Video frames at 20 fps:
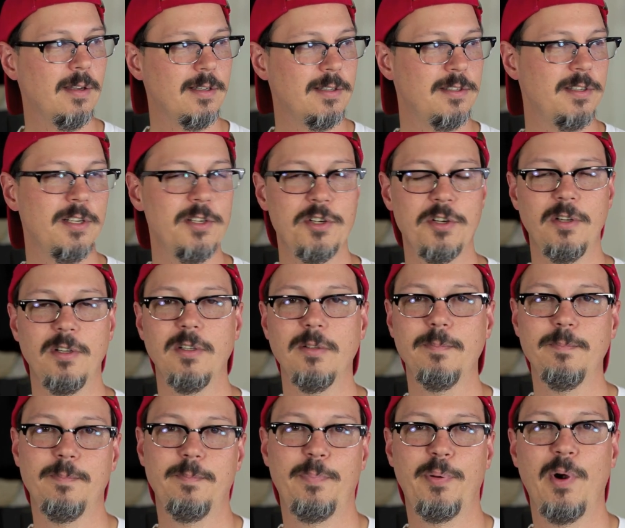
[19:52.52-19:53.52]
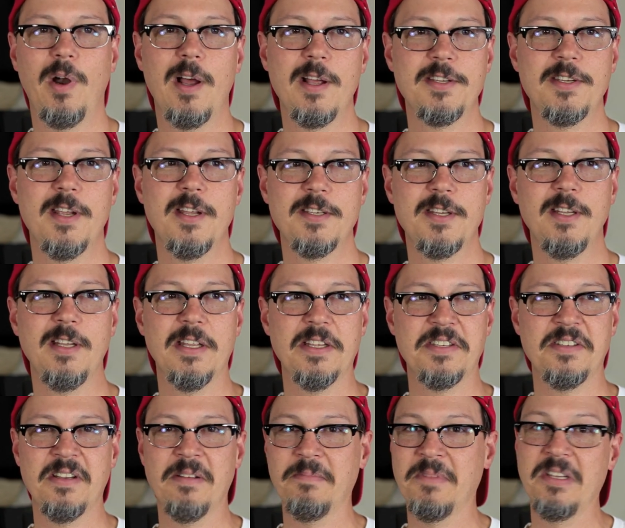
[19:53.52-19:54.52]
digital processing is
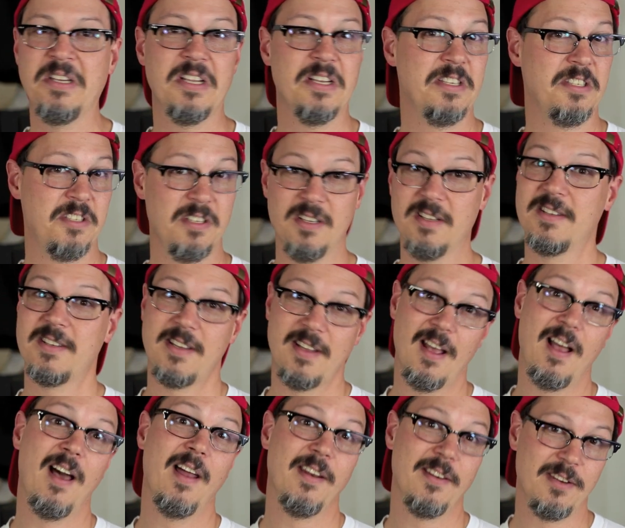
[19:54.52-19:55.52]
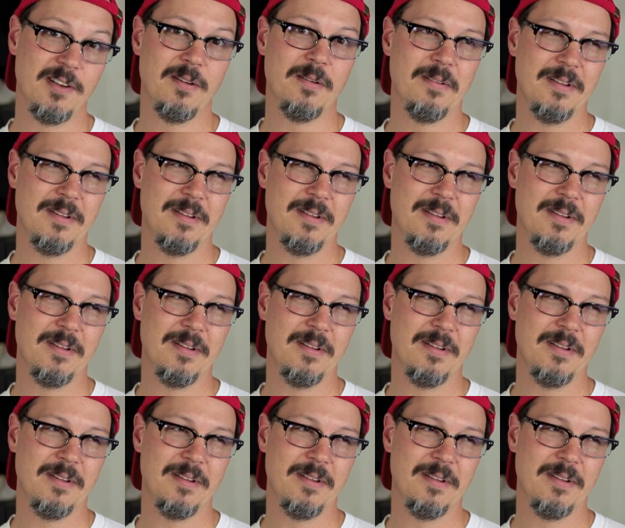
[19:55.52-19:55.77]
something you just got to do.